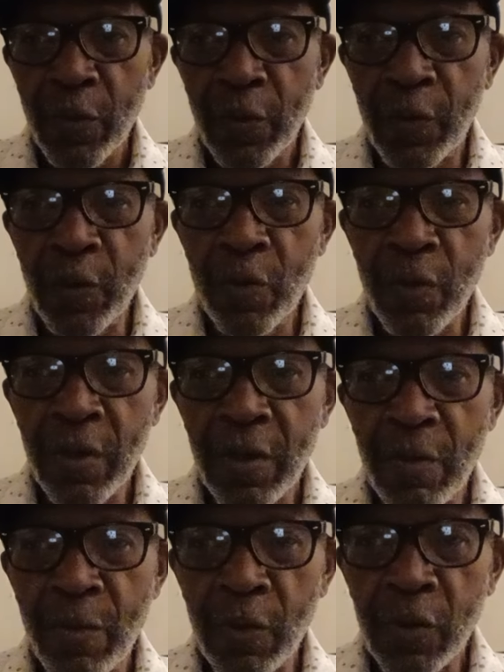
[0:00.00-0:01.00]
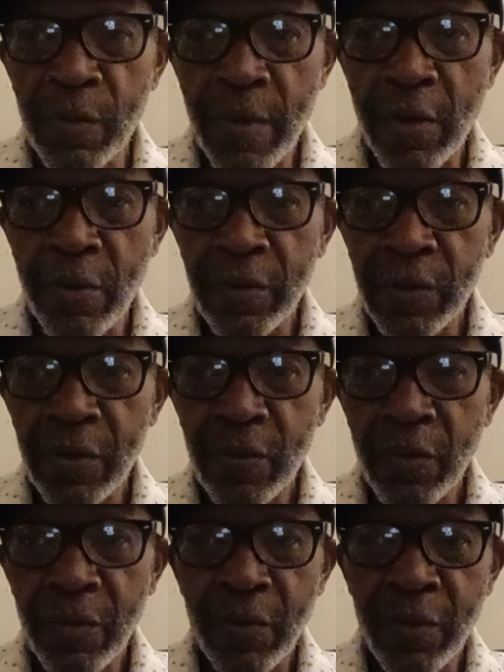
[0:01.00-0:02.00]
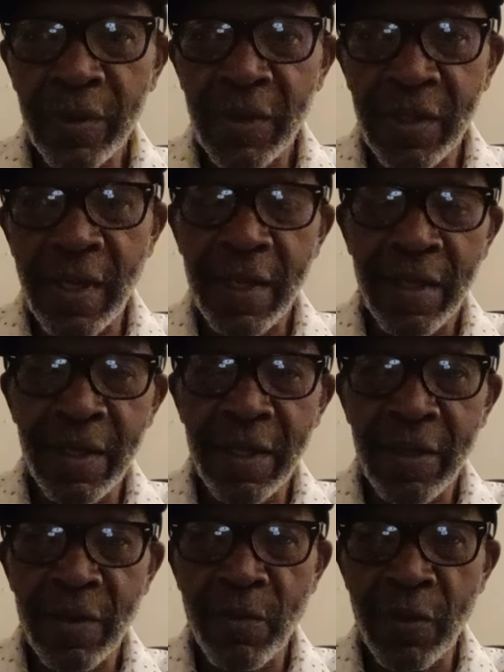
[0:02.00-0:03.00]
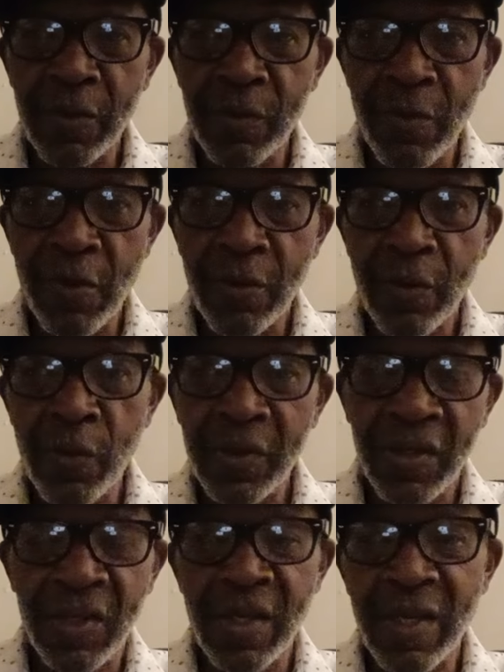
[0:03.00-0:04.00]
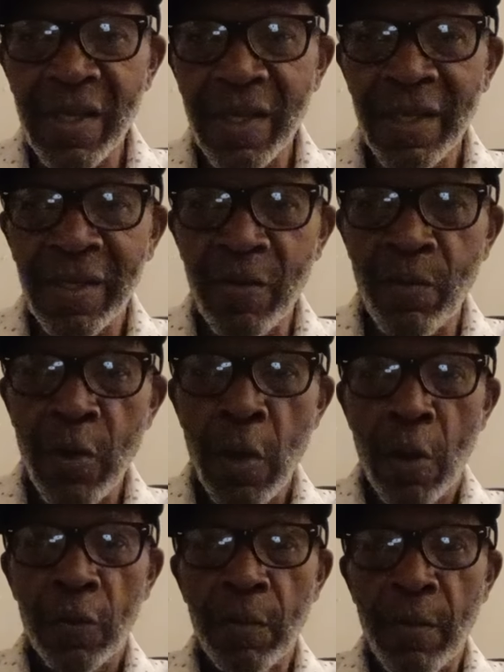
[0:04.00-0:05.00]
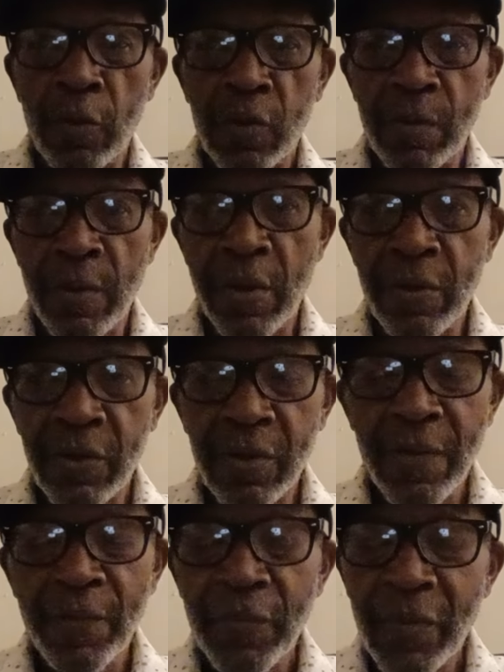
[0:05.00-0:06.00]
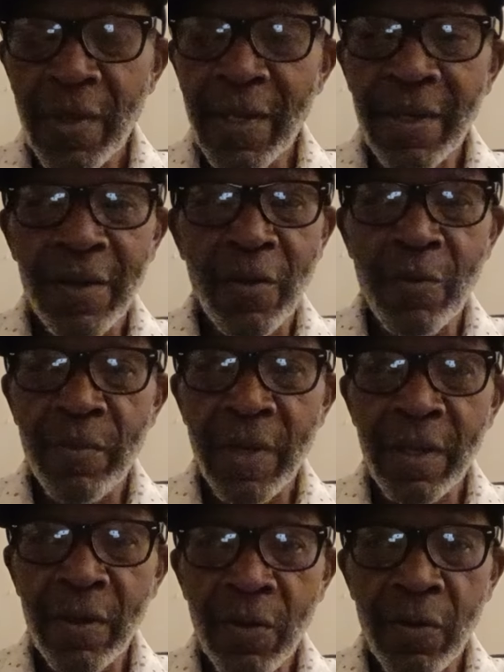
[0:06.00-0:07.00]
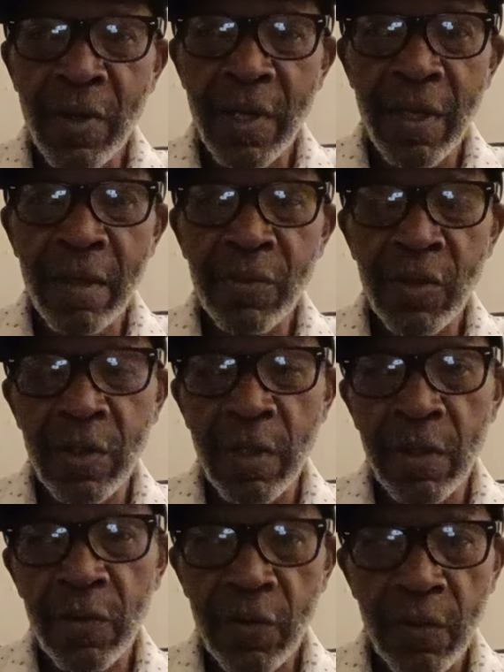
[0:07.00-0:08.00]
See who can get the most murders. What state can get the most murders? What city can get the most murders? That don't make no damn sense.